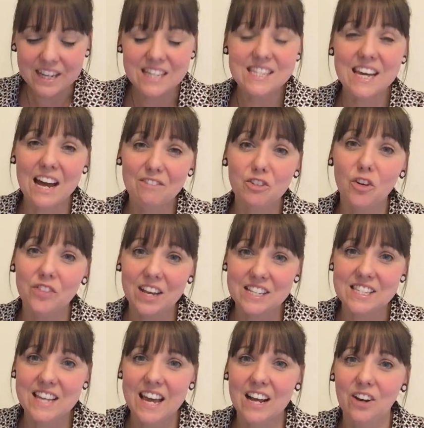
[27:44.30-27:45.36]
yes, they have got
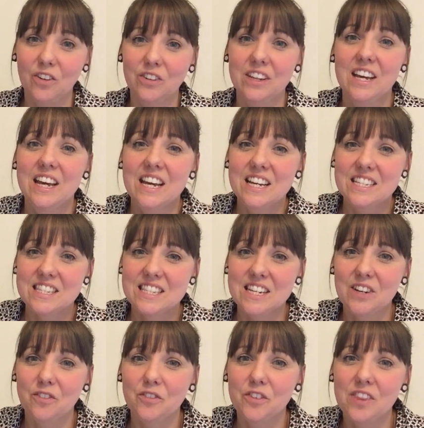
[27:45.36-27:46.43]
that sale on
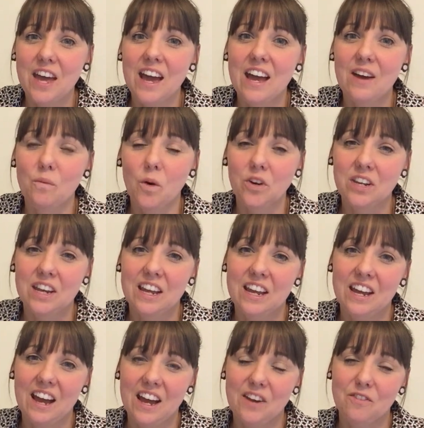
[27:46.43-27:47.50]
still for their 1
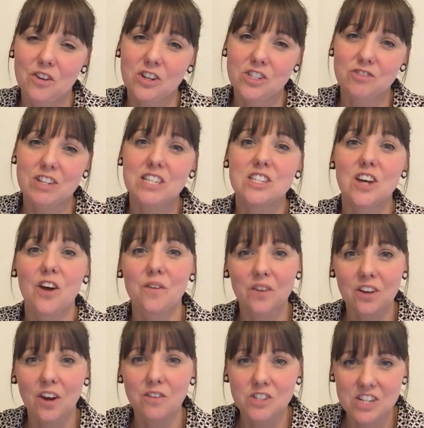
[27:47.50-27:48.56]
year anniversary. So
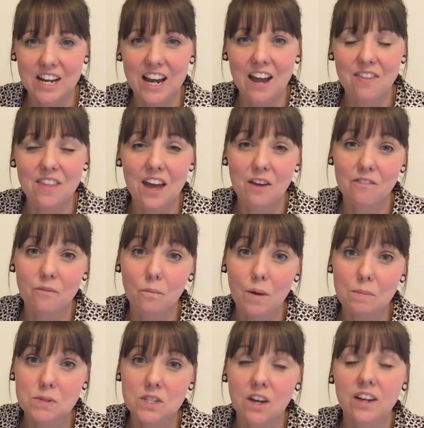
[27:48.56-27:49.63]
go check out their
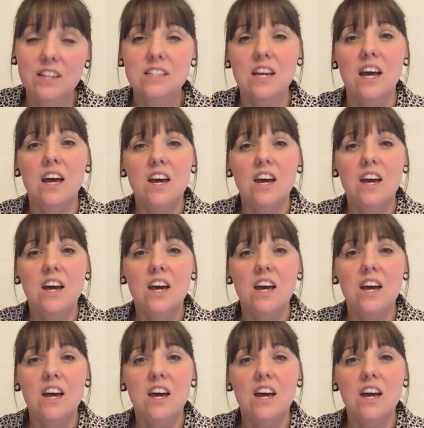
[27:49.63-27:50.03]
website.